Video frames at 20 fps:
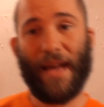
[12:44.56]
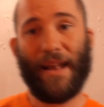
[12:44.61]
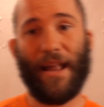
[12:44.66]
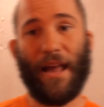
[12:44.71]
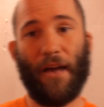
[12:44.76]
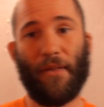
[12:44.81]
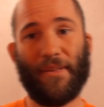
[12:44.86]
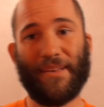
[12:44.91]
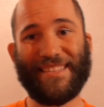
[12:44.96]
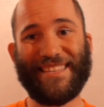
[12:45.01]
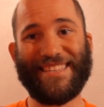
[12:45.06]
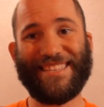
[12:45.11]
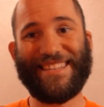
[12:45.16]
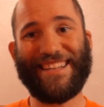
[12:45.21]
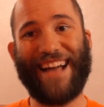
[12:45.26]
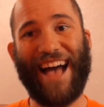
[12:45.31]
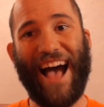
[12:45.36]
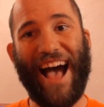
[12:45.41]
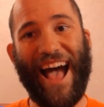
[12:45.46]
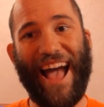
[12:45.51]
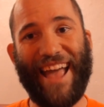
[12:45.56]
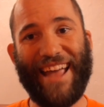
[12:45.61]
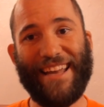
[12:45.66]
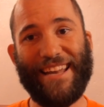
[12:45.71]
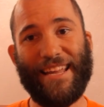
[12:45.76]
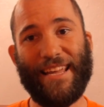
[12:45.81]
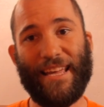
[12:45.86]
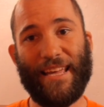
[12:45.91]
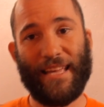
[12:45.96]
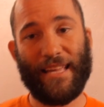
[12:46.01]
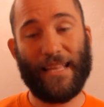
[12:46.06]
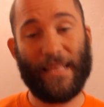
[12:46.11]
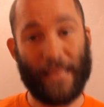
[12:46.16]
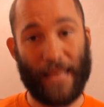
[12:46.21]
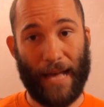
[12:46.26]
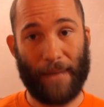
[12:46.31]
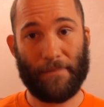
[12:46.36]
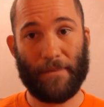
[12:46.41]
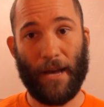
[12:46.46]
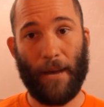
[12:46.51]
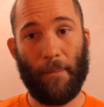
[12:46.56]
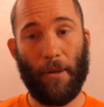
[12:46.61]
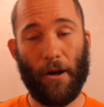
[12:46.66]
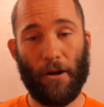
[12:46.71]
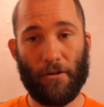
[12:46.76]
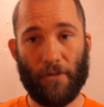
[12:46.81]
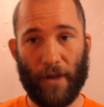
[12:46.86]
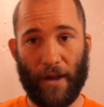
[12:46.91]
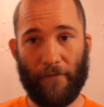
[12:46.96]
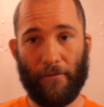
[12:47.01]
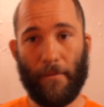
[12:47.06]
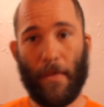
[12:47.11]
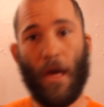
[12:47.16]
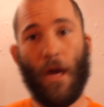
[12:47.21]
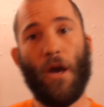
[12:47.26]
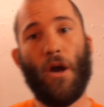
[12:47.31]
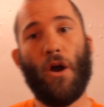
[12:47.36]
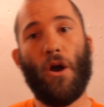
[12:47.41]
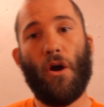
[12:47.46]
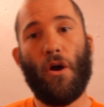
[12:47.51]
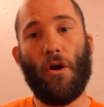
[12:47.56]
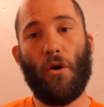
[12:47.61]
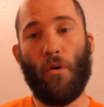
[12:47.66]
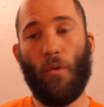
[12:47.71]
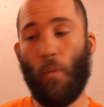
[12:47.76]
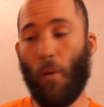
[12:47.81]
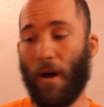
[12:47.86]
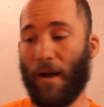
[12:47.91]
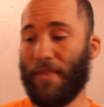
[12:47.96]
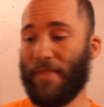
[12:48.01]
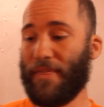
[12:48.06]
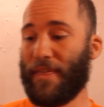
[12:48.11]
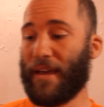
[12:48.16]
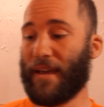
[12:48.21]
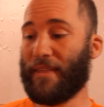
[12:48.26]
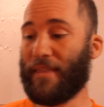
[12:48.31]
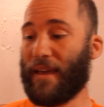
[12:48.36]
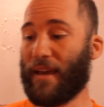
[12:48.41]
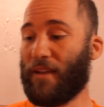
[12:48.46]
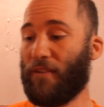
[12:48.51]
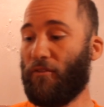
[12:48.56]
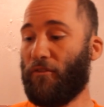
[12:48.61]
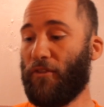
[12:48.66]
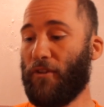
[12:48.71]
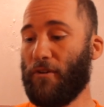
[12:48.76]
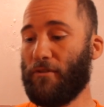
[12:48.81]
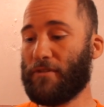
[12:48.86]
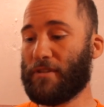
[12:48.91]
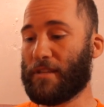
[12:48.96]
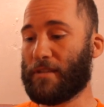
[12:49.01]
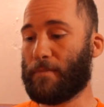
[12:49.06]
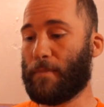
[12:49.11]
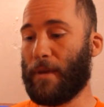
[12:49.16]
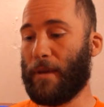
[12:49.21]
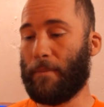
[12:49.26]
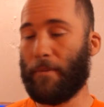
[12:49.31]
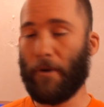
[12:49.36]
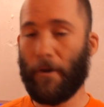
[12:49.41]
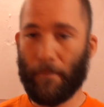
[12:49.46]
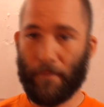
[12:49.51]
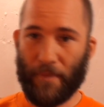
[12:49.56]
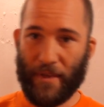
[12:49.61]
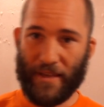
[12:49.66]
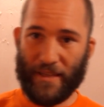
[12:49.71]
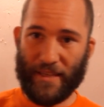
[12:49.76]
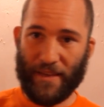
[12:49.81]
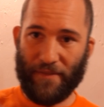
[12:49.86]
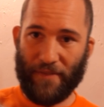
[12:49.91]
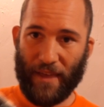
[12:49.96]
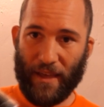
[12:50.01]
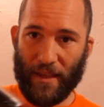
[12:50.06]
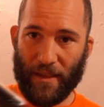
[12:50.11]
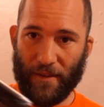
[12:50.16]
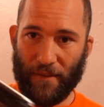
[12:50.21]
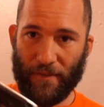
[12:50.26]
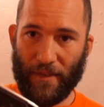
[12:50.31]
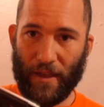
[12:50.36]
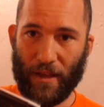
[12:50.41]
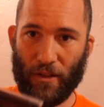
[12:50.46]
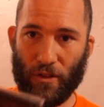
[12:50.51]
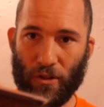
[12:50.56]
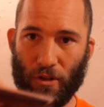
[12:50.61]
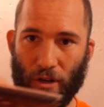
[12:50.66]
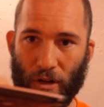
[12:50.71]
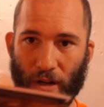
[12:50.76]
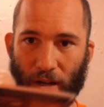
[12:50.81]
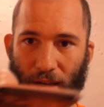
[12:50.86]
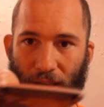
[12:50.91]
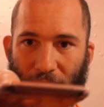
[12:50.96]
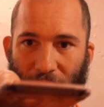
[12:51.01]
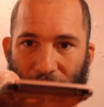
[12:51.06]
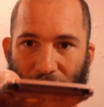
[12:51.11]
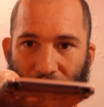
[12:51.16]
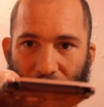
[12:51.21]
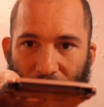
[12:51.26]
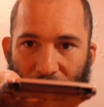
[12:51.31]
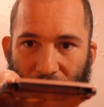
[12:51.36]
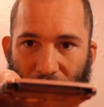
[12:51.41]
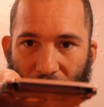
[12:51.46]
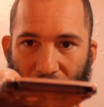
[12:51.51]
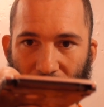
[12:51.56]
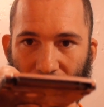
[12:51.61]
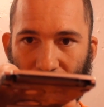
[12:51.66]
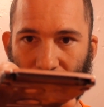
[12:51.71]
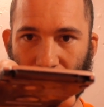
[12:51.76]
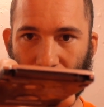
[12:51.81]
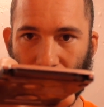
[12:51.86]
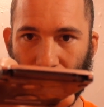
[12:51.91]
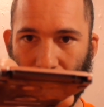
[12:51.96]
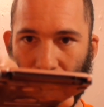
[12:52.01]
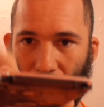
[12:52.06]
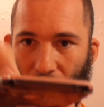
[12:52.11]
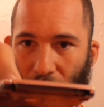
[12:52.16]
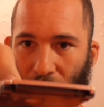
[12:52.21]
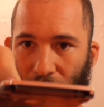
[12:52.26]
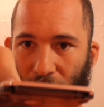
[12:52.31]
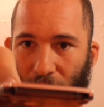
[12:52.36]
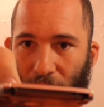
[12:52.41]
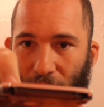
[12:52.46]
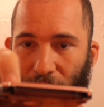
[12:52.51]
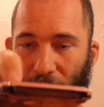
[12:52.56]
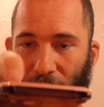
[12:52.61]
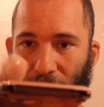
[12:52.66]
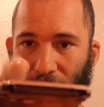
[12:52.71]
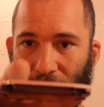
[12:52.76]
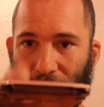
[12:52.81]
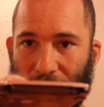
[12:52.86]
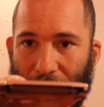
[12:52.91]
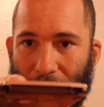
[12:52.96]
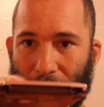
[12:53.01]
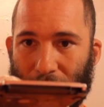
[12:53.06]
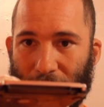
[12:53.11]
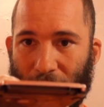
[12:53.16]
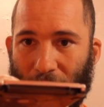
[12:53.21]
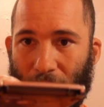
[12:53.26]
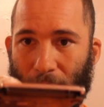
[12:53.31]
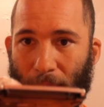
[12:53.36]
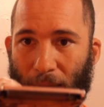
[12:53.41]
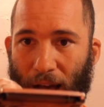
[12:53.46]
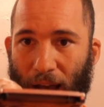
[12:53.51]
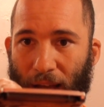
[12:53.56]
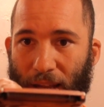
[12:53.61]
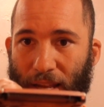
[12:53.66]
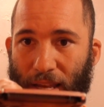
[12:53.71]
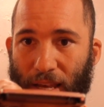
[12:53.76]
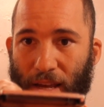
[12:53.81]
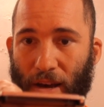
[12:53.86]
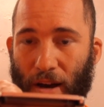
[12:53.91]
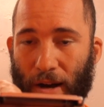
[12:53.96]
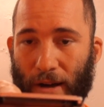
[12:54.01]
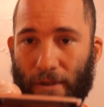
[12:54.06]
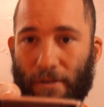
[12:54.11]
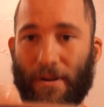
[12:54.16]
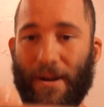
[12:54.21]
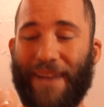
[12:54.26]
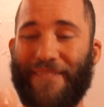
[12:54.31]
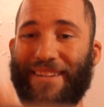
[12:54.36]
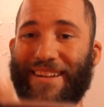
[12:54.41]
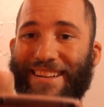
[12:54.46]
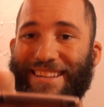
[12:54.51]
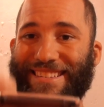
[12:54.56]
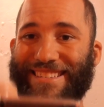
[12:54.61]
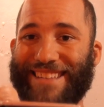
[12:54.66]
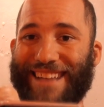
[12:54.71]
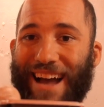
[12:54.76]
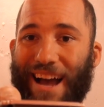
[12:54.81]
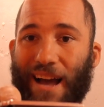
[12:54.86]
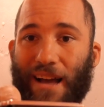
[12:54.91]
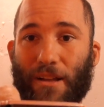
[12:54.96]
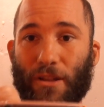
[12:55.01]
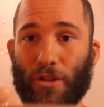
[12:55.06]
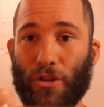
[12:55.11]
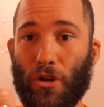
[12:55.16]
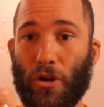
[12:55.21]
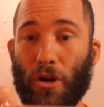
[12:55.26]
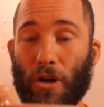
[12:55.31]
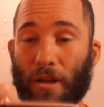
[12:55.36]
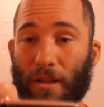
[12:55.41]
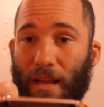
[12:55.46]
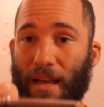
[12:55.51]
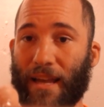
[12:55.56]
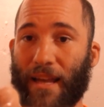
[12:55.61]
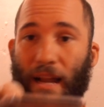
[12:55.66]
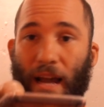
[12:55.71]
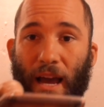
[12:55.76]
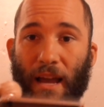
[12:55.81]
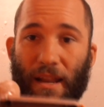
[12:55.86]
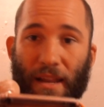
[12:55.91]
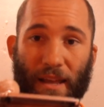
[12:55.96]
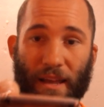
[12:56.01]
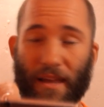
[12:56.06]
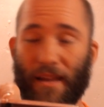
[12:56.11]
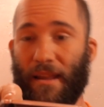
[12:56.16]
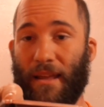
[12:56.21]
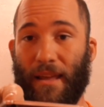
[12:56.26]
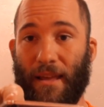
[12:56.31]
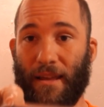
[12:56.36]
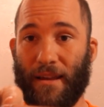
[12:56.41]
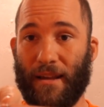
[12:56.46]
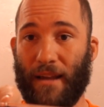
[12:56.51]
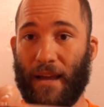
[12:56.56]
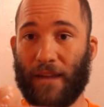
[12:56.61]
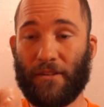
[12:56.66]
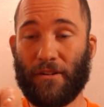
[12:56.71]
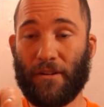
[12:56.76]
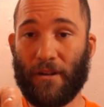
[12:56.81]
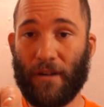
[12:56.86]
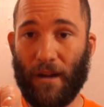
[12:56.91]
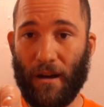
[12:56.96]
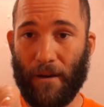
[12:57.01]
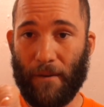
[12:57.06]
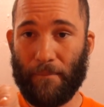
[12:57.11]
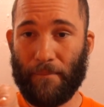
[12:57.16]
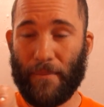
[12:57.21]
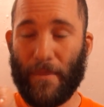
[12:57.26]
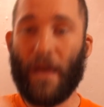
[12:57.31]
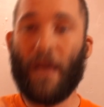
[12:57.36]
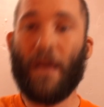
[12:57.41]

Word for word: Now this is an I D E laptop hard drive. One thing that confuses people is if they, if they look at the connector of a, of a laptop I D E hard drive, it does not look like an I D E connector at all.